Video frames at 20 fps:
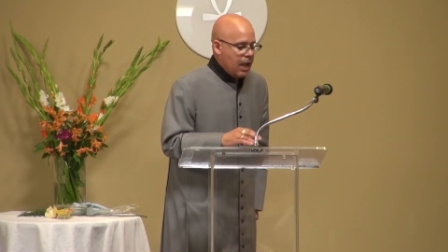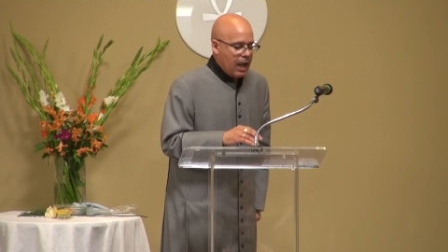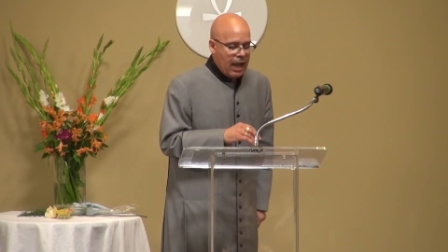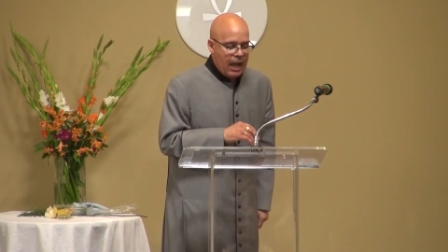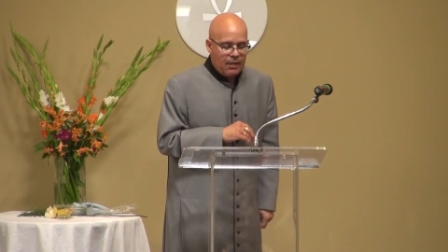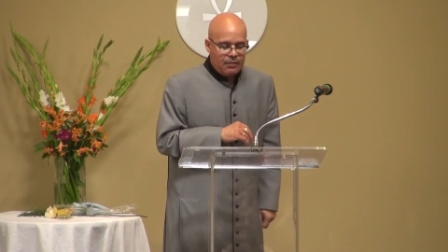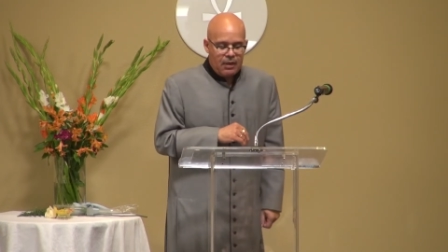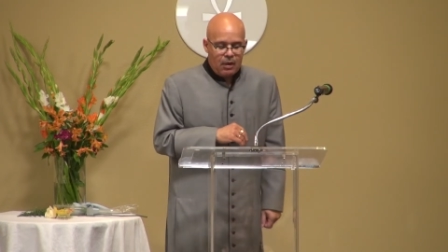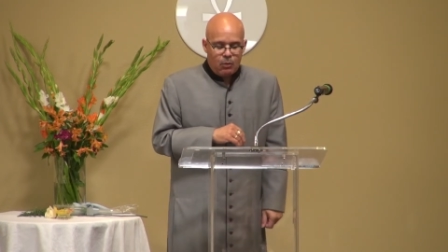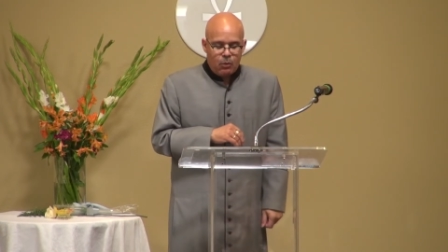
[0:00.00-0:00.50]

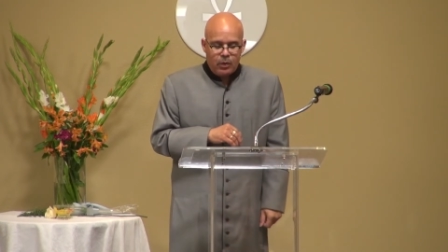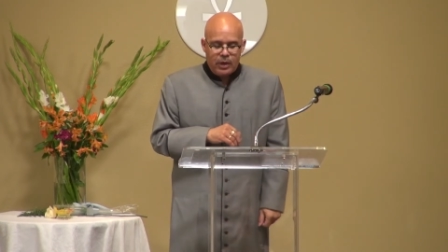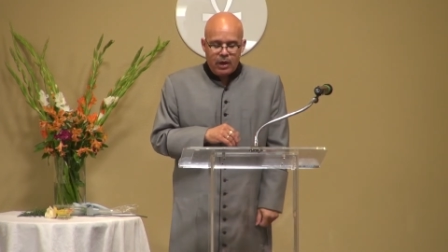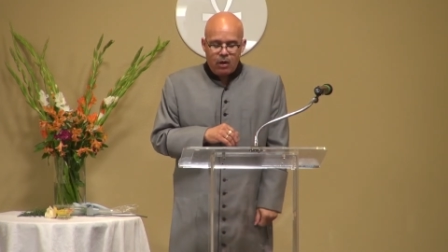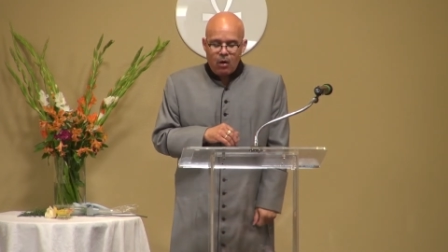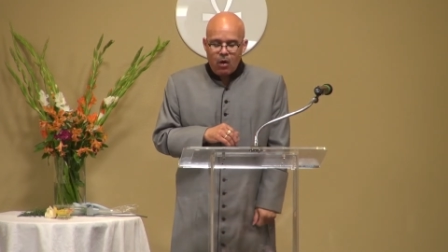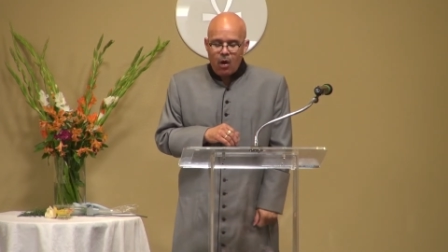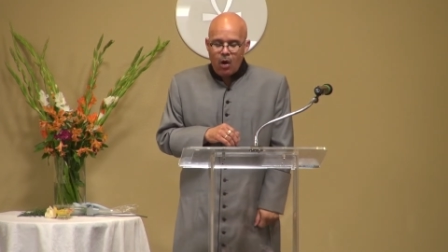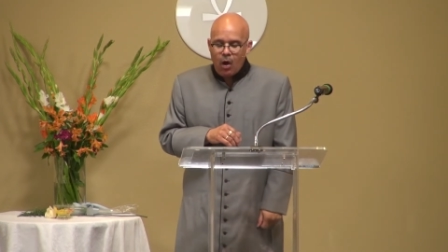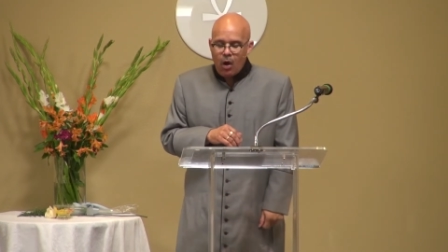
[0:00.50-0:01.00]
and that we
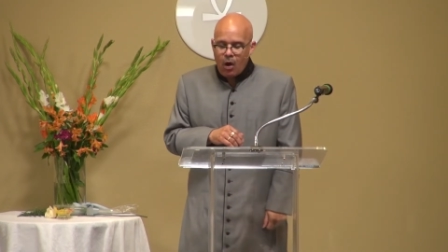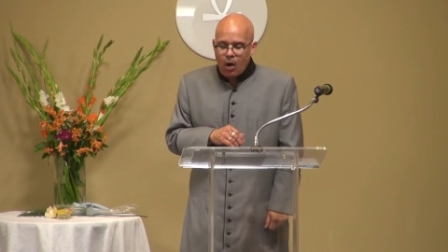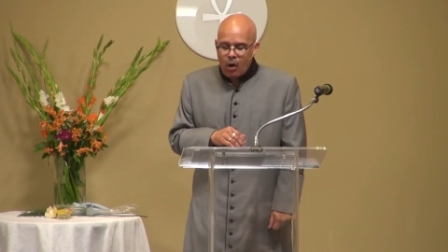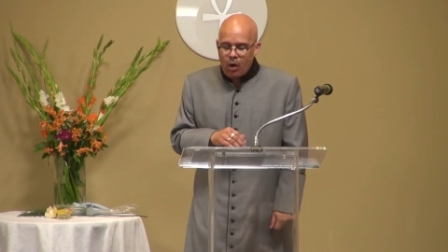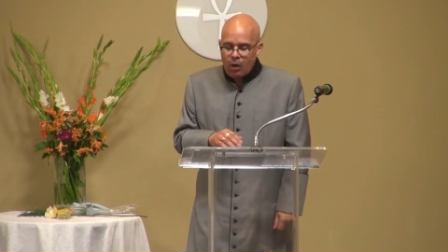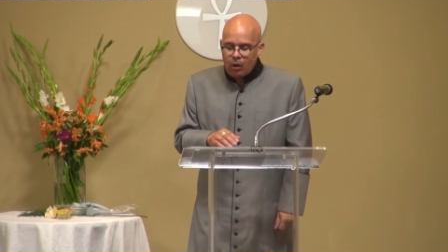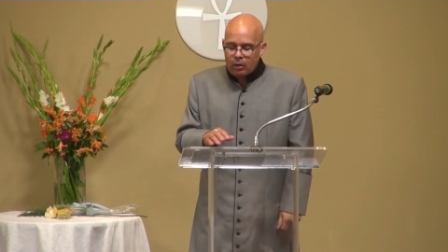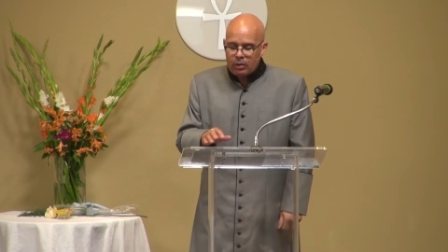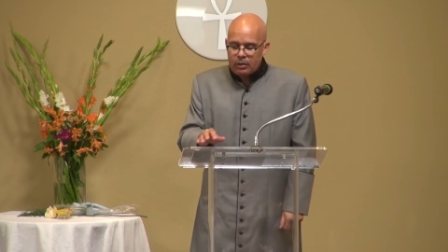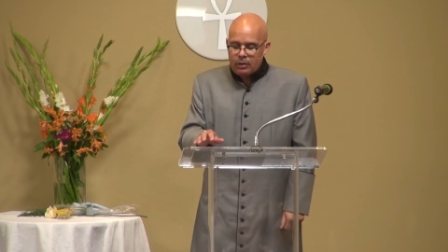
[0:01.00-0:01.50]
are
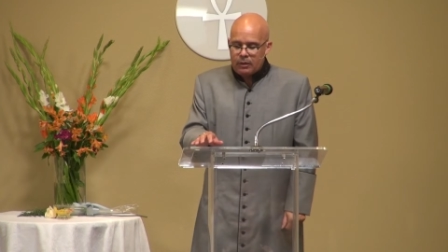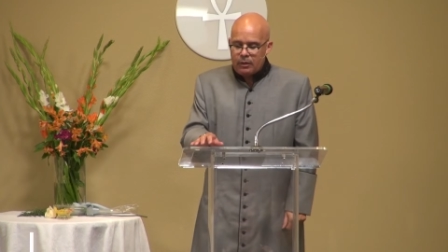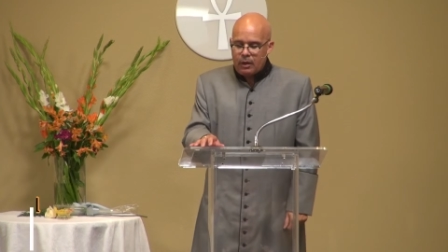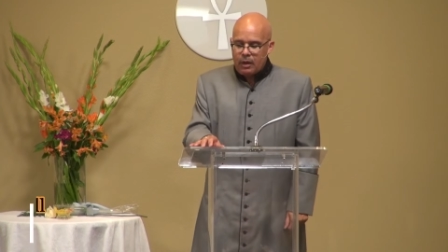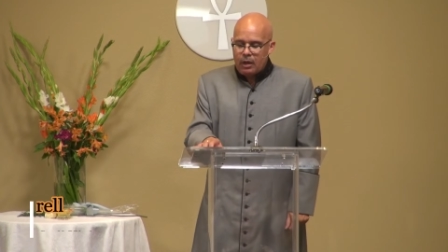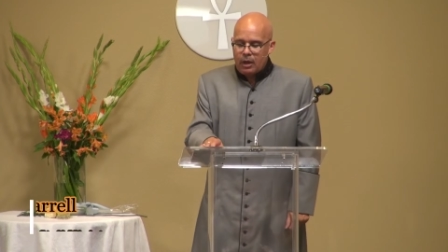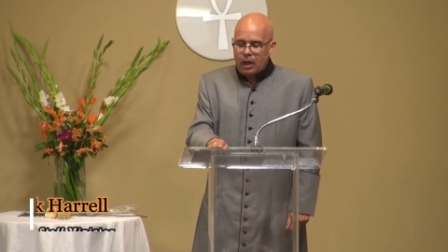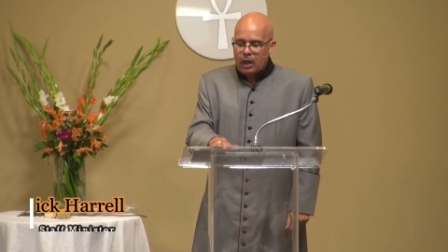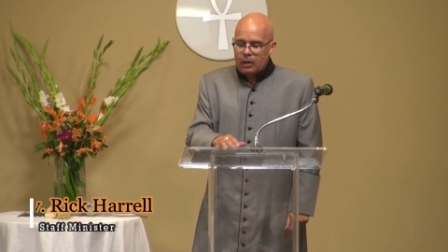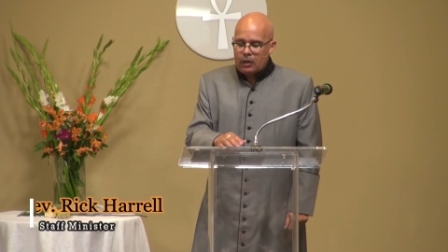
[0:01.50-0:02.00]
all
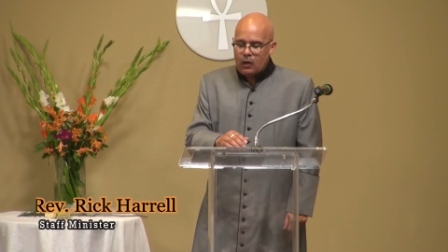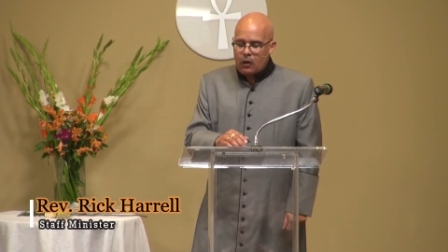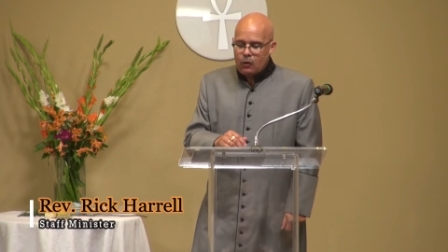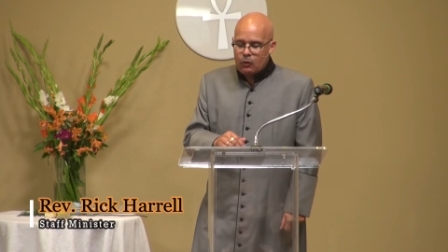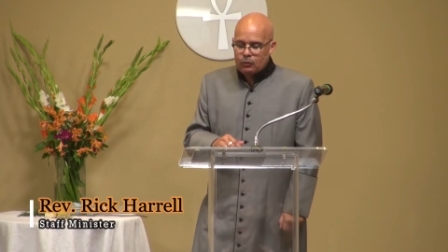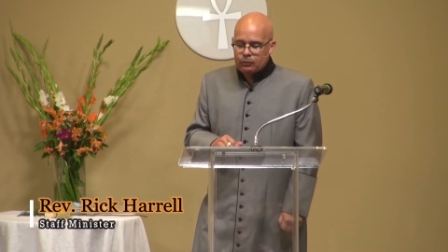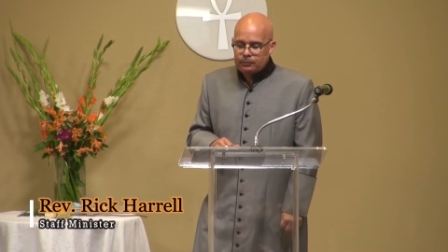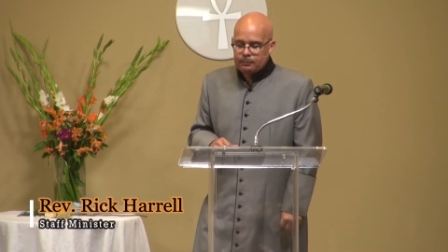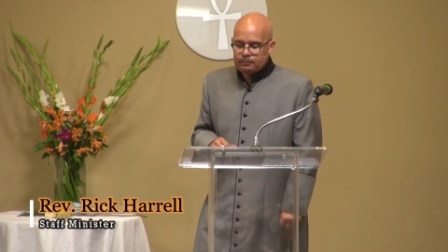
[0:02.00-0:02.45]
alone.